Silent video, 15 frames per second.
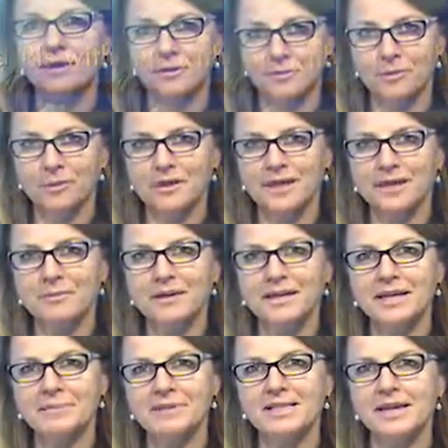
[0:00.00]
Good morning, my
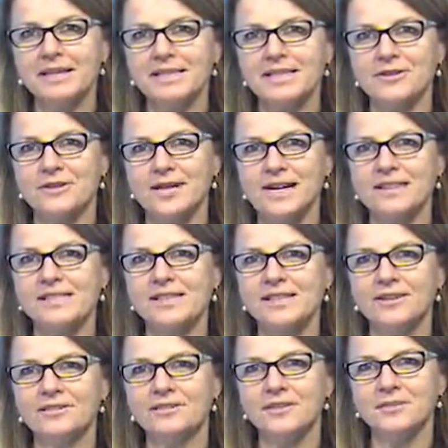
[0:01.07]
name is Alexandra
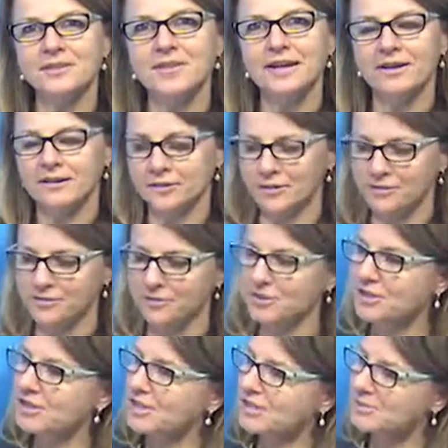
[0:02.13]
Lansky from Yale
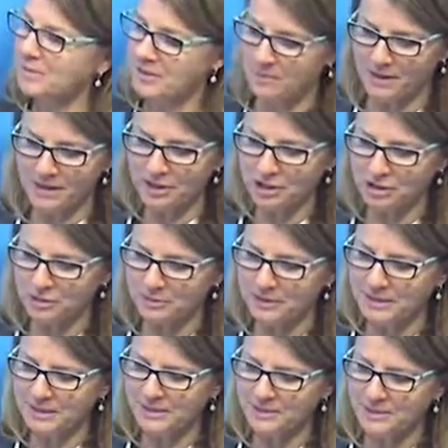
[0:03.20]
University. It's my pleasure to
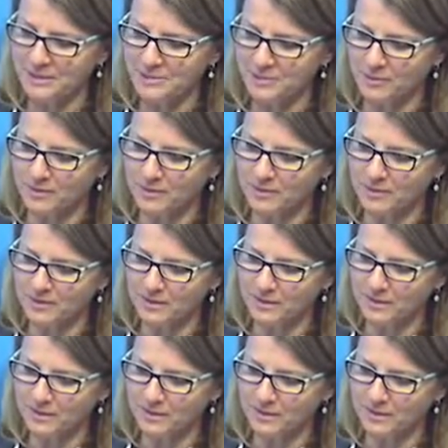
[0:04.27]
be here this morning with